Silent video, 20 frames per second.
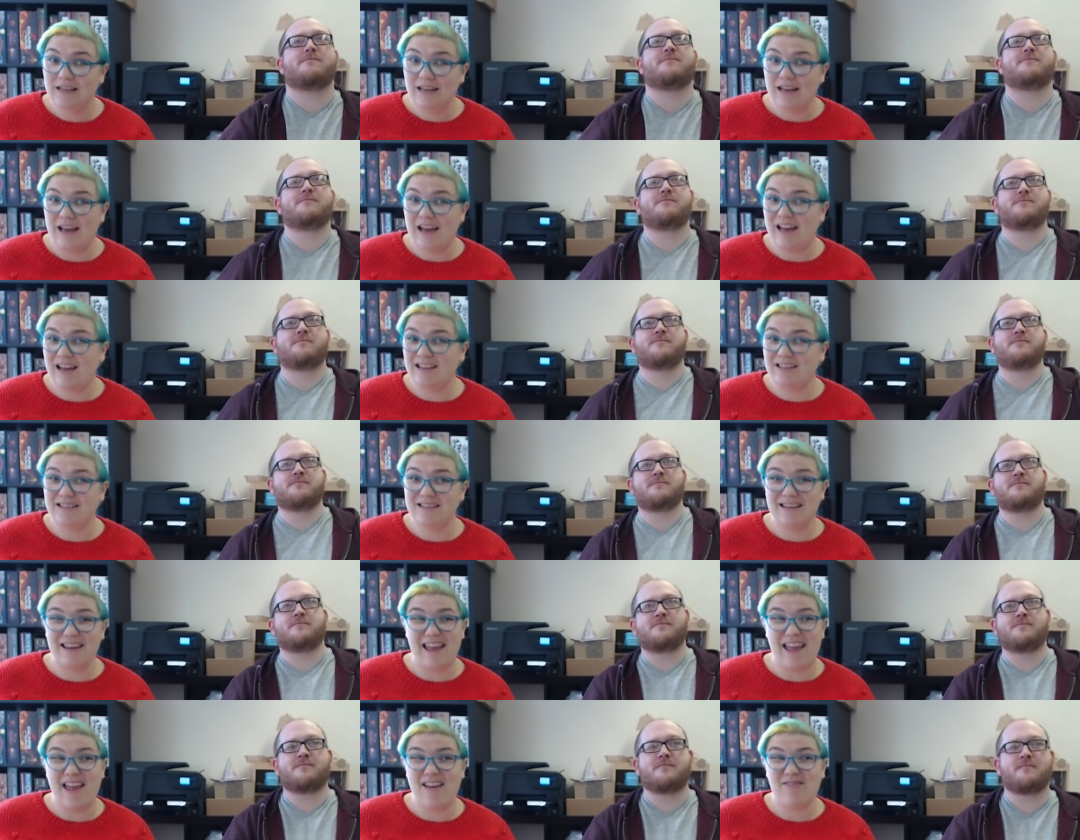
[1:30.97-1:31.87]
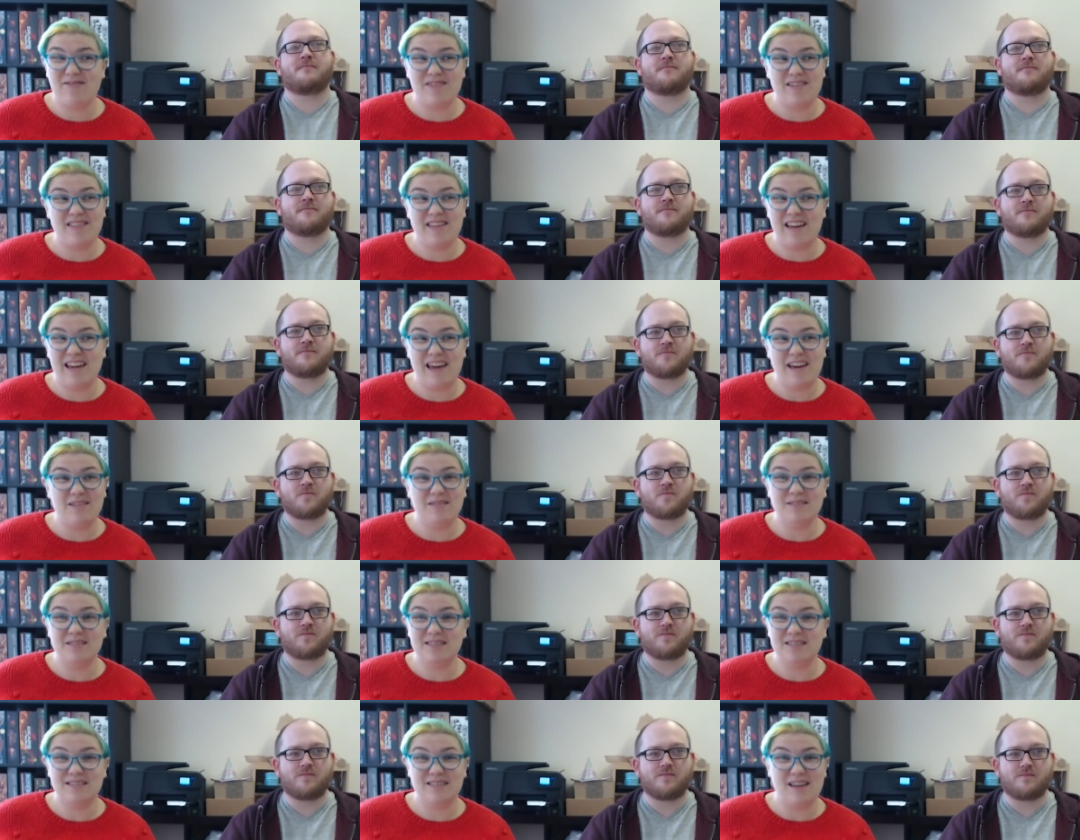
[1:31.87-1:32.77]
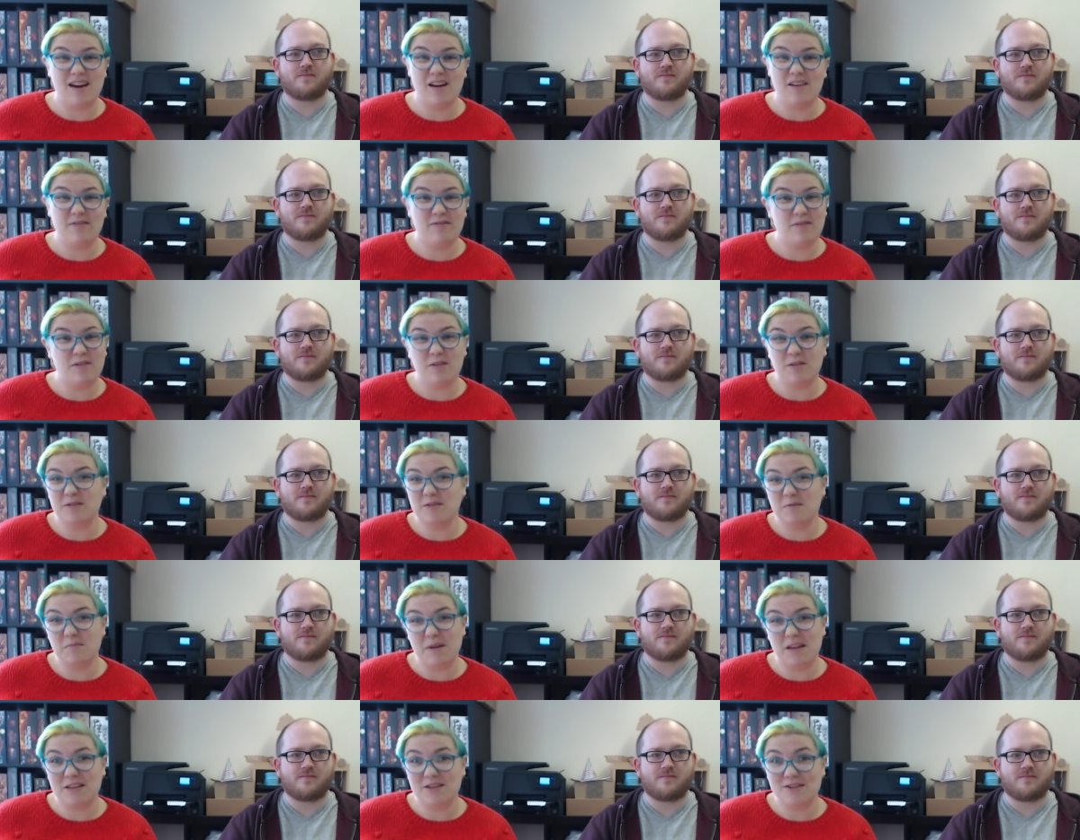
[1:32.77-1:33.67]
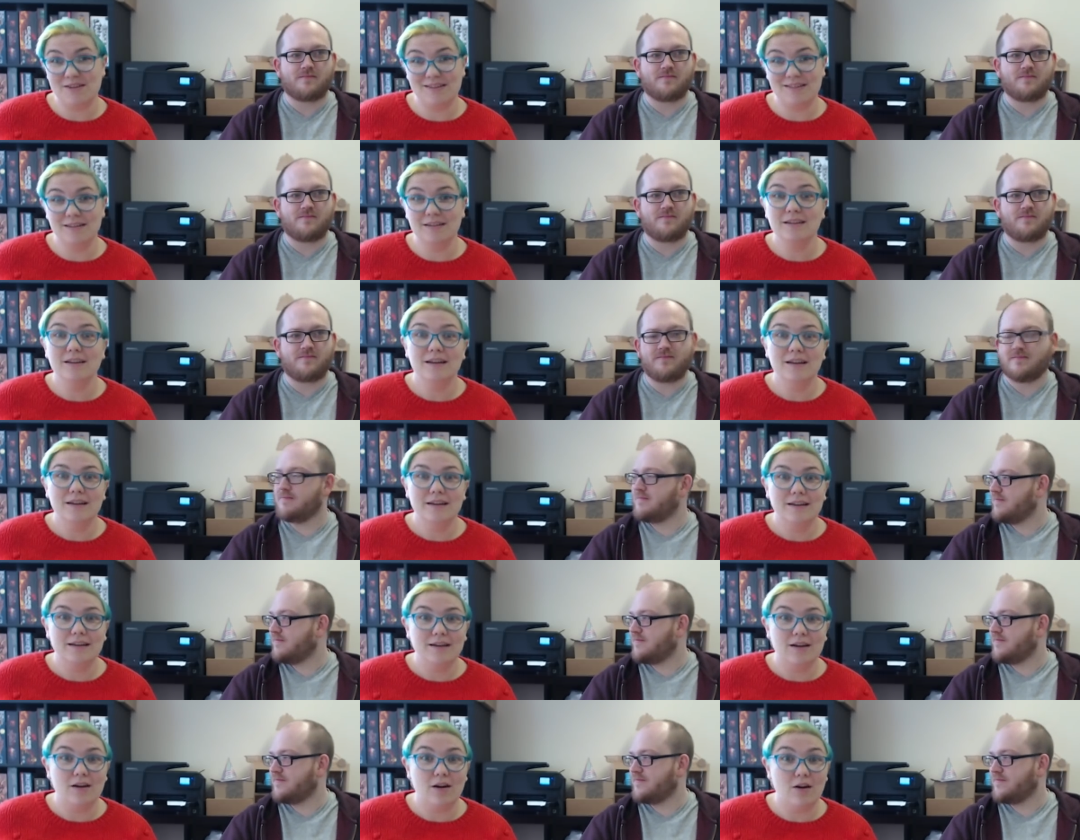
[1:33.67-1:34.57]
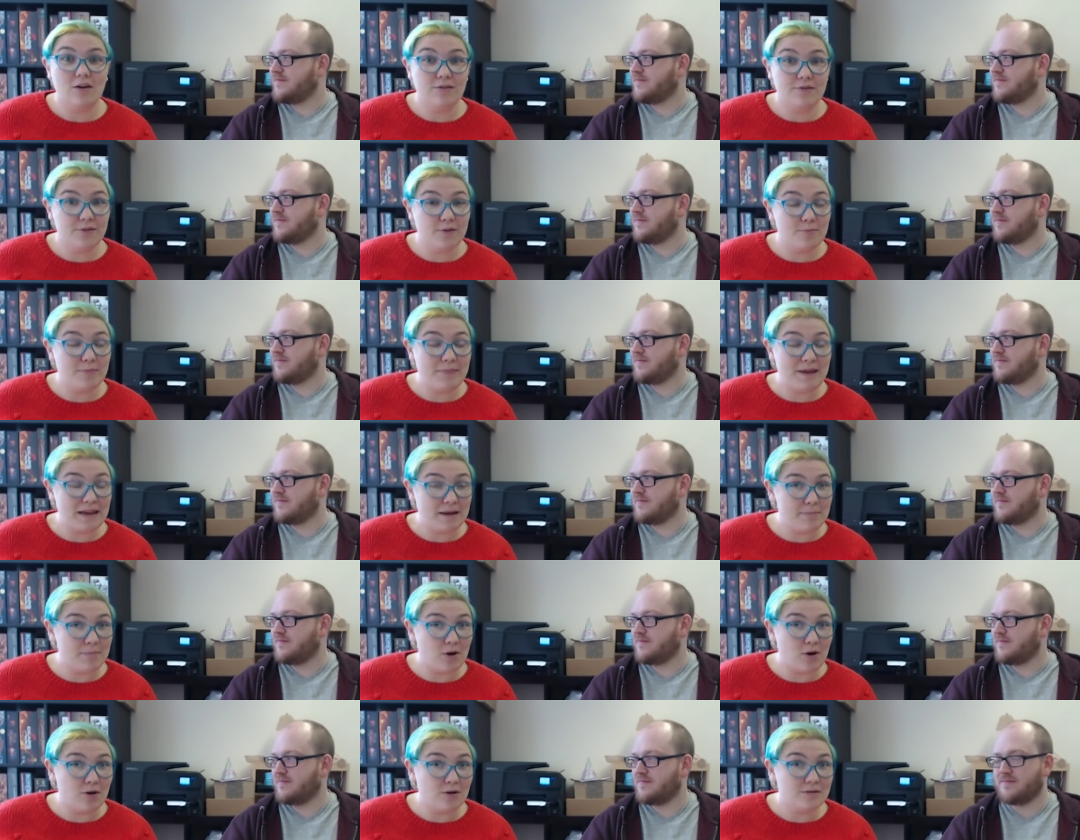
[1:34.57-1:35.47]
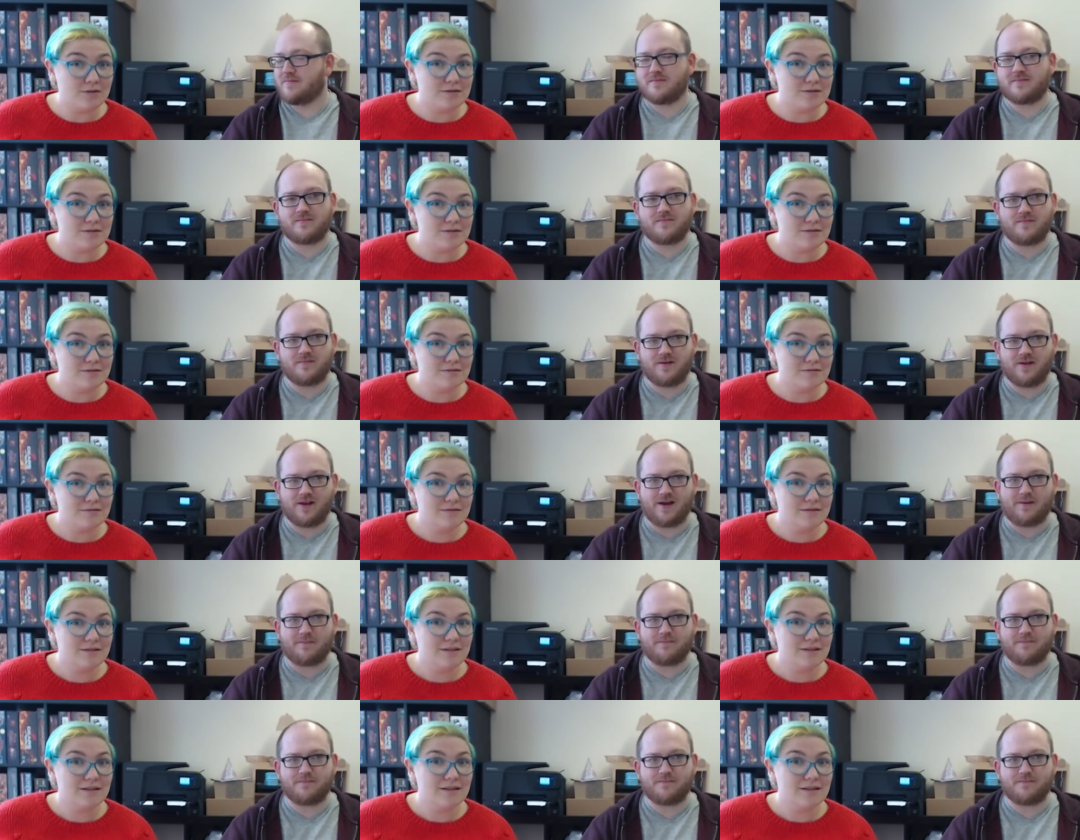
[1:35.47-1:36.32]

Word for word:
Speaker 1: and everything else that I've forgotten to mention of the big box. Yep.